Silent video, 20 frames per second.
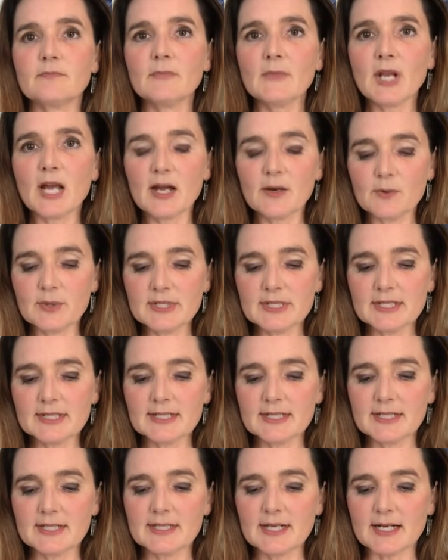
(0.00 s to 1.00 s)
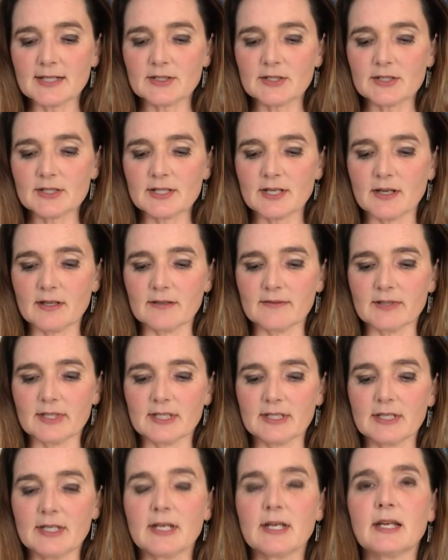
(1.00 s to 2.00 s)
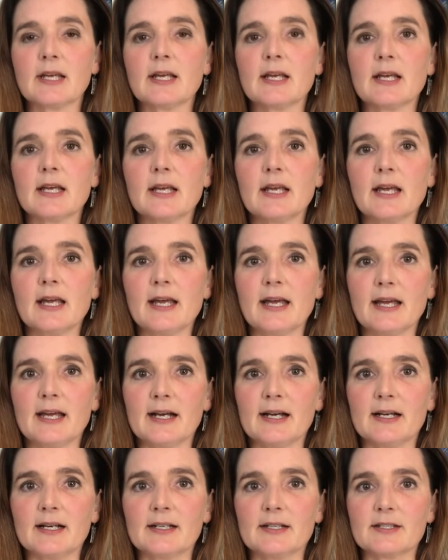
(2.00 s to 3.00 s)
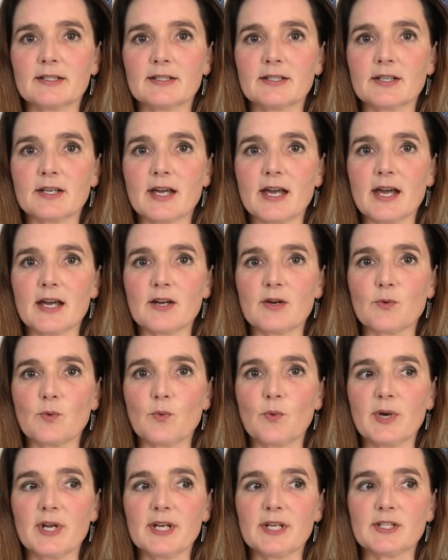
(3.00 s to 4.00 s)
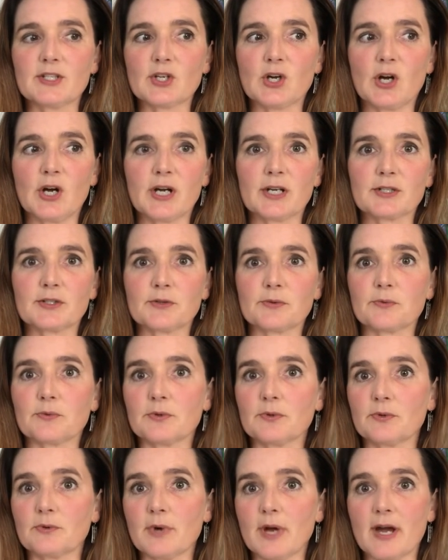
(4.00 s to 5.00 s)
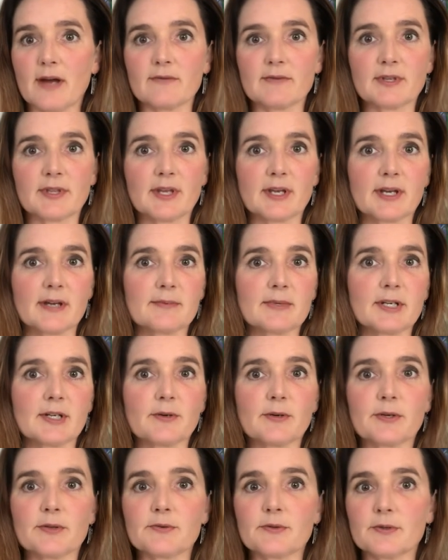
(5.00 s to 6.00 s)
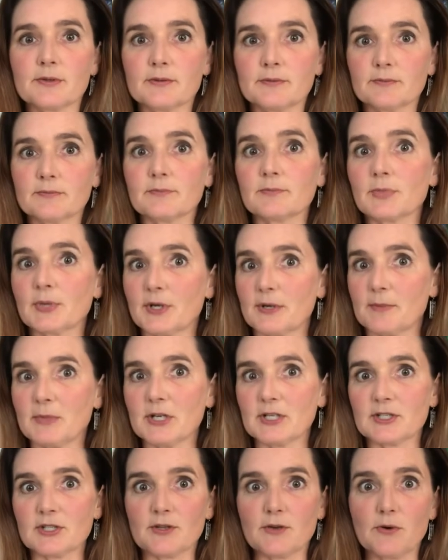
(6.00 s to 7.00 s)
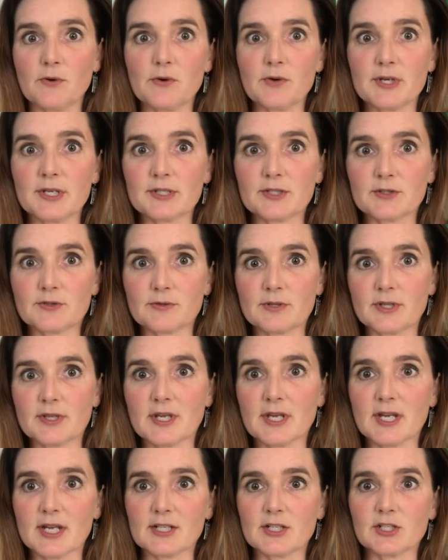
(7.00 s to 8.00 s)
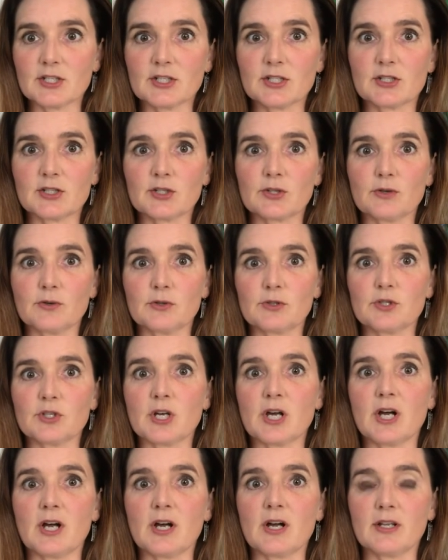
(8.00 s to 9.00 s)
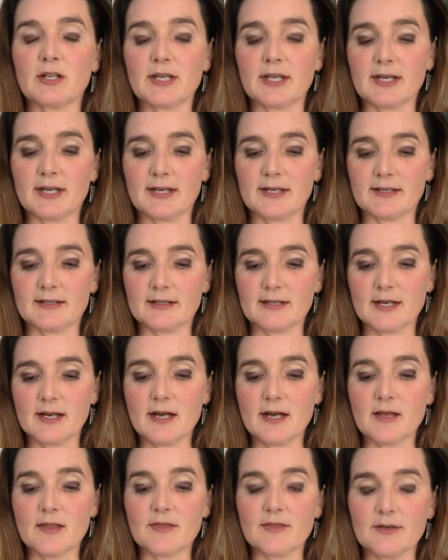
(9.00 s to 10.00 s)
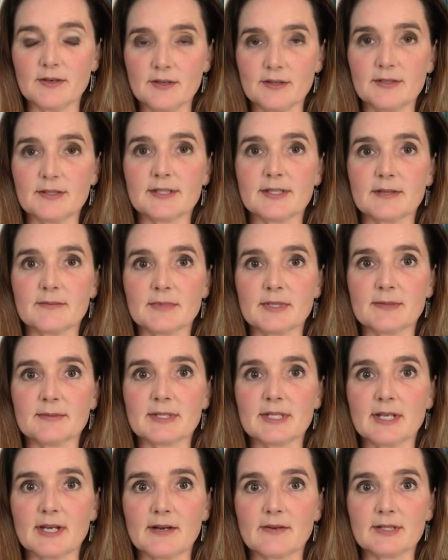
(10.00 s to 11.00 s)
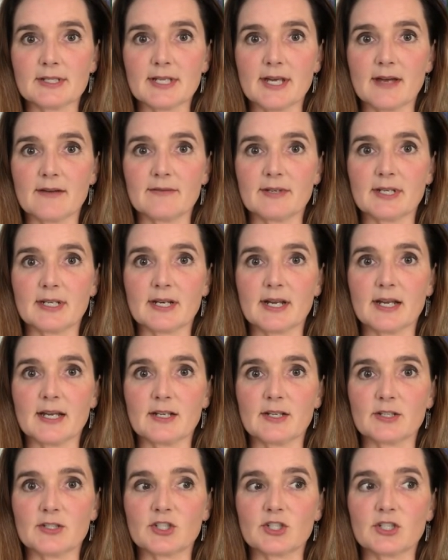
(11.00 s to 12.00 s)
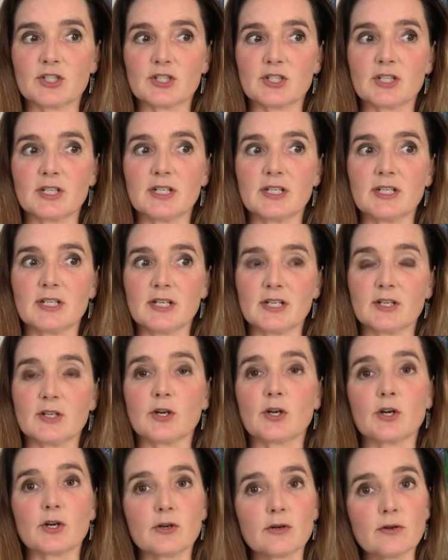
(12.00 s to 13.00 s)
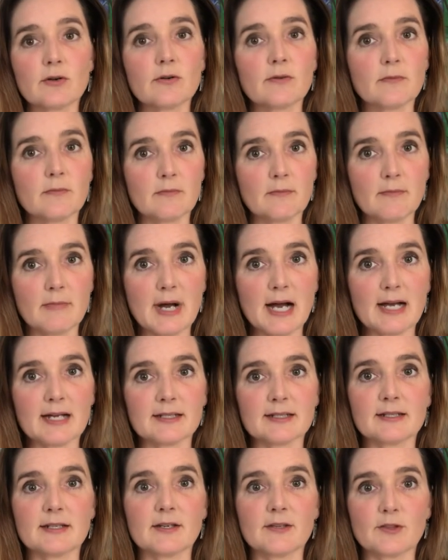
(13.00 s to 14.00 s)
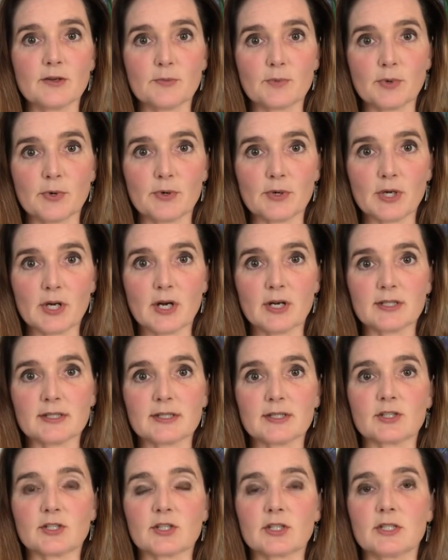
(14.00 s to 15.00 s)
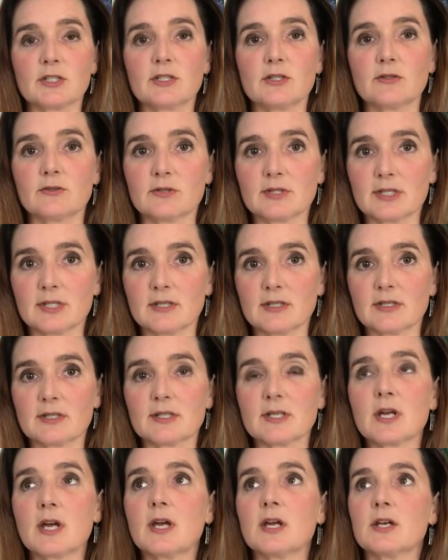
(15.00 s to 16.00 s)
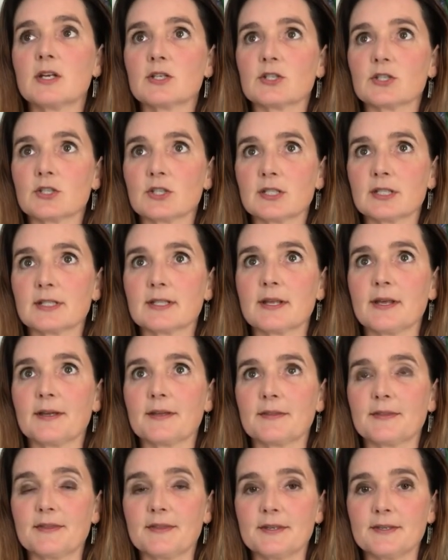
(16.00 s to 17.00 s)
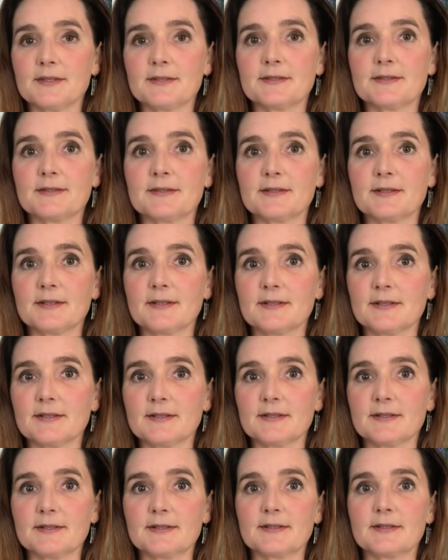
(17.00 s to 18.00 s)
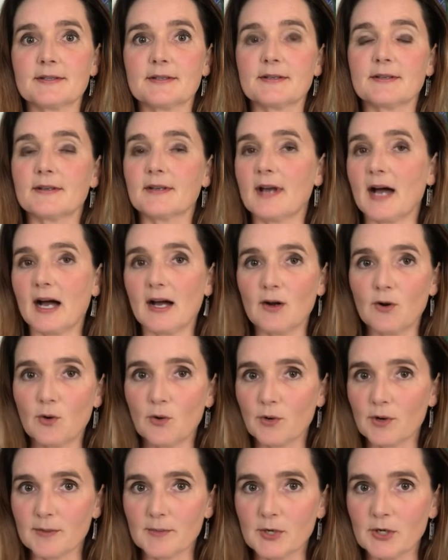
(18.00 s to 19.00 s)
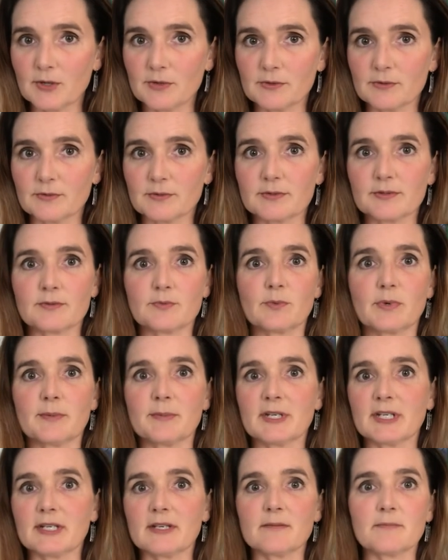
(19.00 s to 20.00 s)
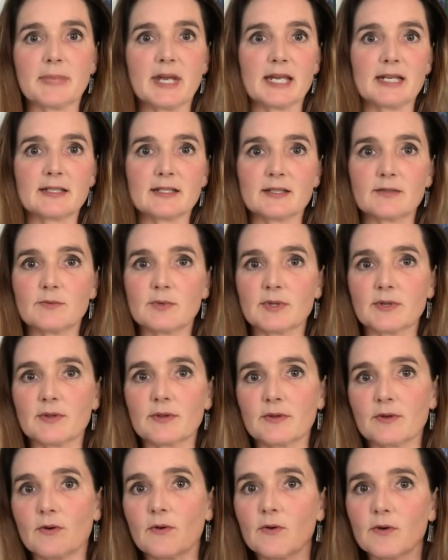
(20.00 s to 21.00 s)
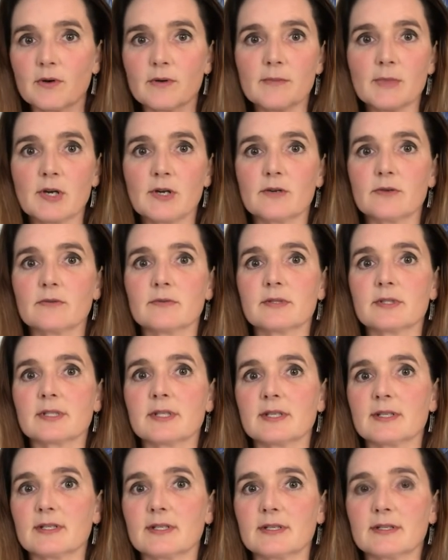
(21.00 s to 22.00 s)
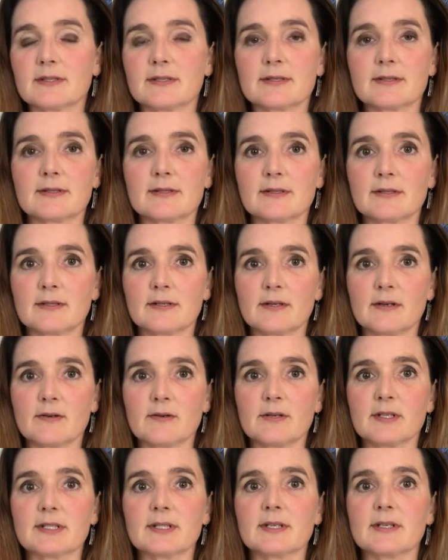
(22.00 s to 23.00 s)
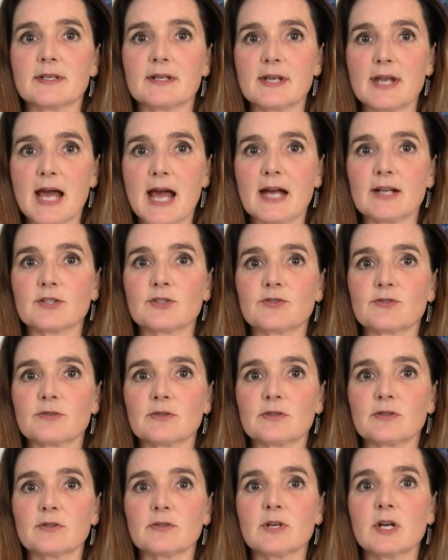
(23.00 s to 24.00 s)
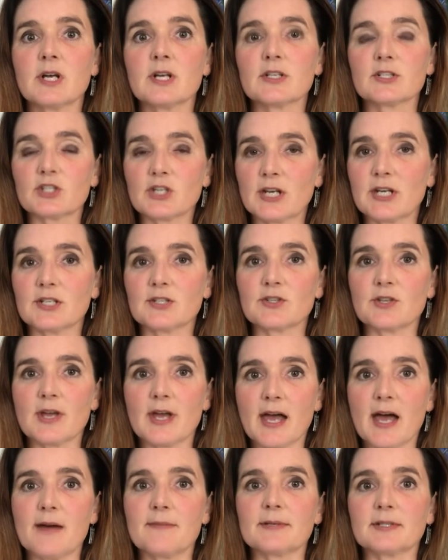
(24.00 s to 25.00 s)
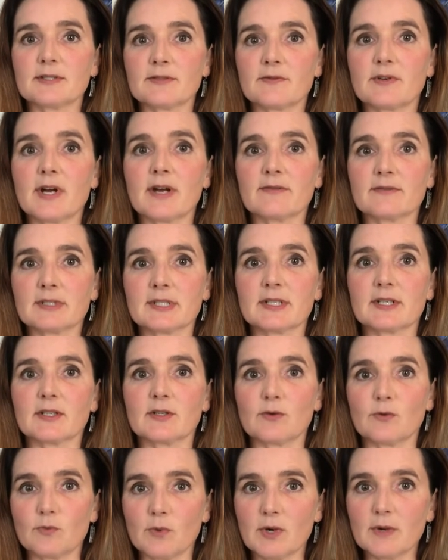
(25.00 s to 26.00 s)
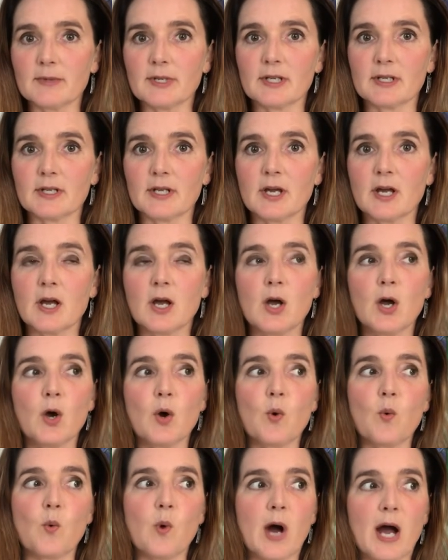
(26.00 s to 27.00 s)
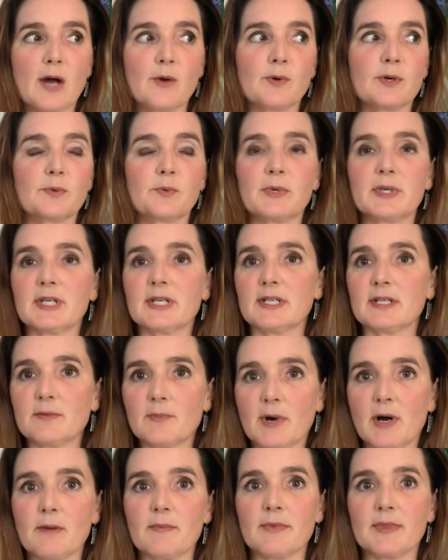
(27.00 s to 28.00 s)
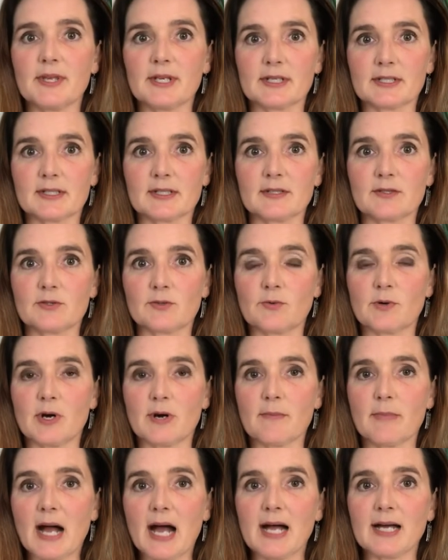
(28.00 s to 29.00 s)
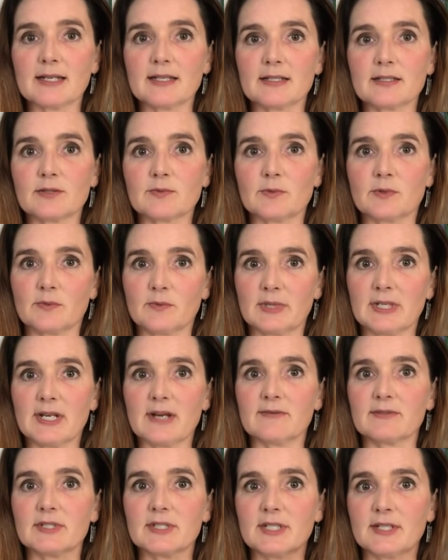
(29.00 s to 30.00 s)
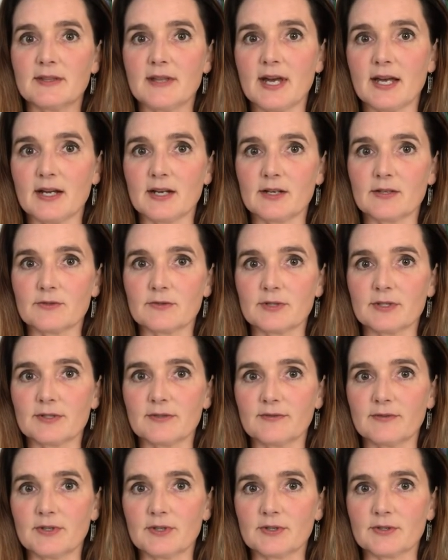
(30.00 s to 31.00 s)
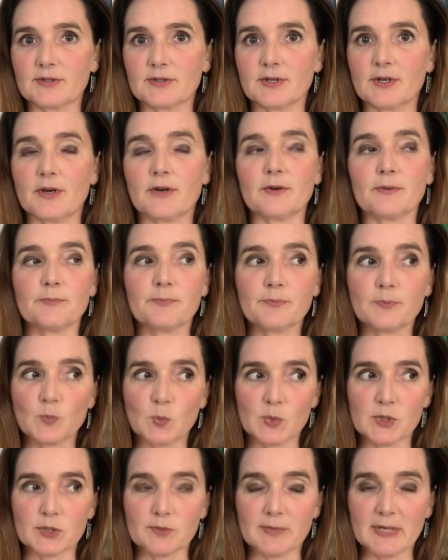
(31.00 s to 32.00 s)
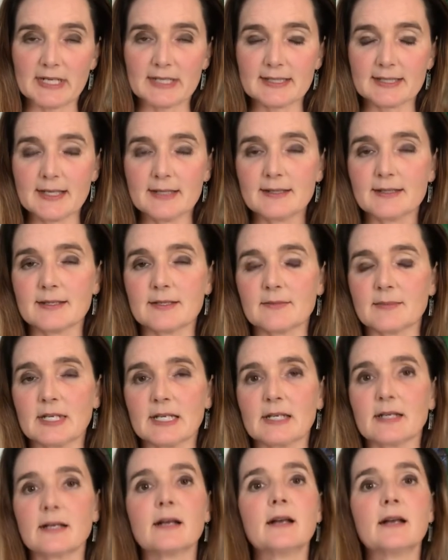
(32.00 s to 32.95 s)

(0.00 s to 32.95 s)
I went to see Doctor Sullivan, and we talked through everything I've been going through, pretty much the whole history that I just told y'all, and the symptoms that I was having. And she, in her mind and the protocols that she uses, she's like, this is not hormones. Women get painted with hormones, and it's, you know, it's a natural change that happens for every single woman. Why would we need to pump things into our bodies when we never did that hundreds of years ago? Which makes sense to me.